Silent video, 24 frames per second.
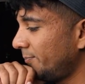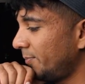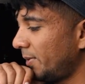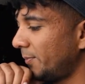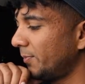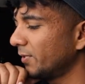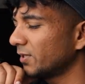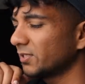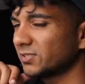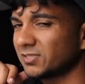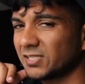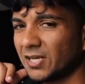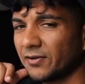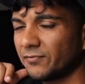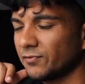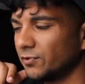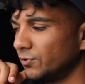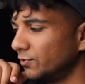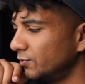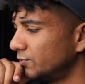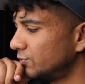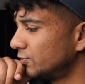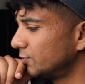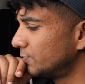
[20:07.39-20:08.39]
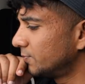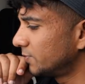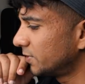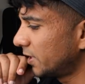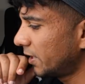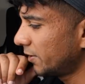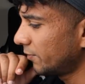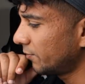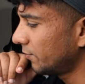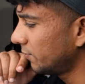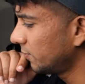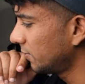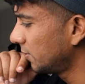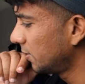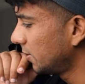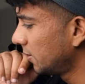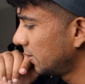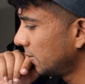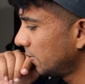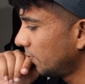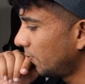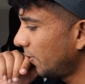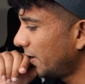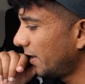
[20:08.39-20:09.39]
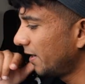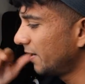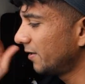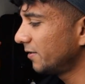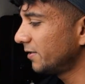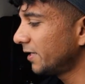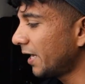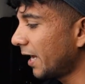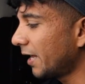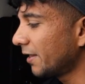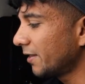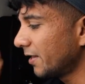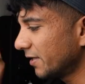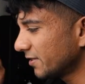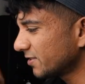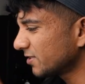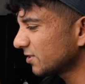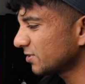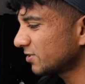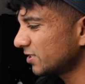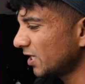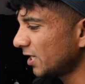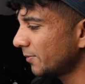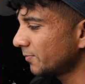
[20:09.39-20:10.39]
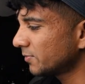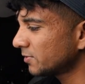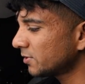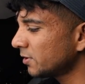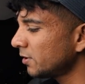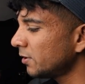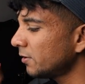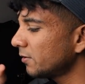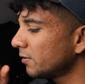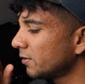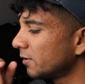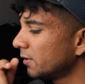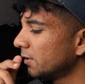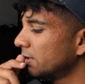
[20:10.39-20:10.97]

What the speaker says: Maybe because they have a YouTube channel. Wait, yeah, it's the same, isn't it?